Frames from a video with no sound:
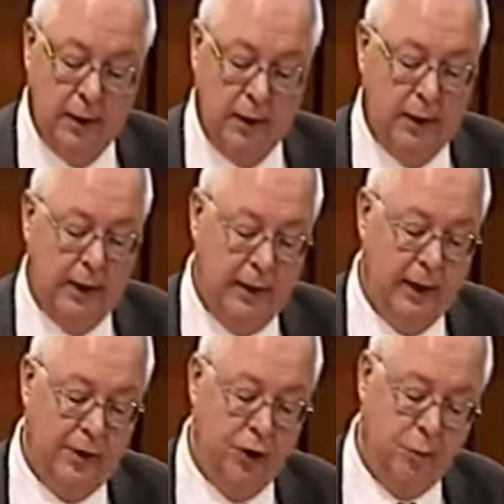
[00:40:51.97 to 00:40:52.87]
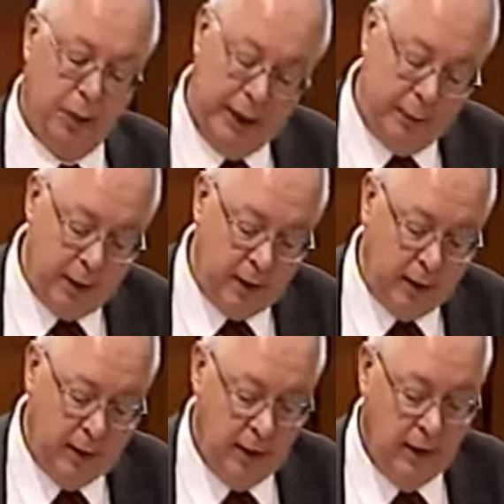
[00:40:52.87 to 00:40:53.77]
creating a new play park
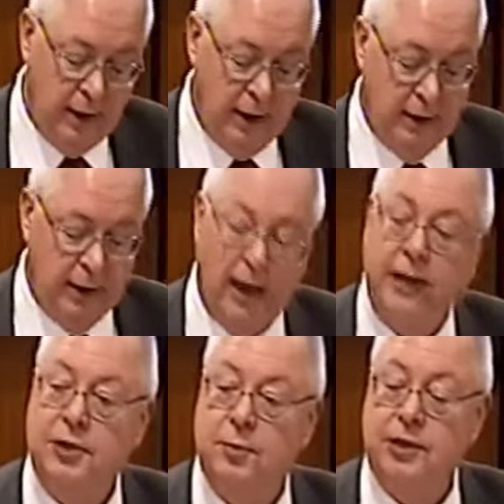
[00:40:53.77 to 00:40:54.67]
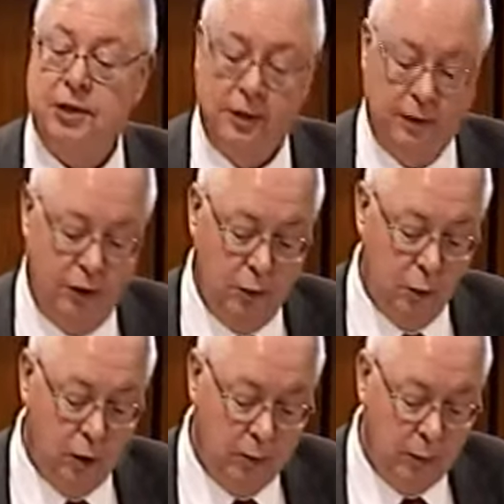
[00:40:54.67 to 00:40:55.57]
and enhancements to the
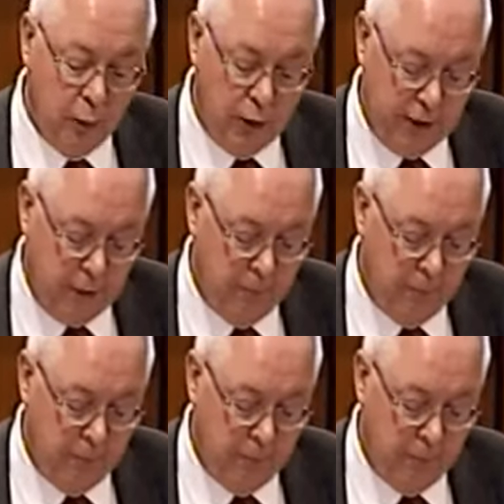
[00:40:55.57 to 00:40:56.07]
War Memorial.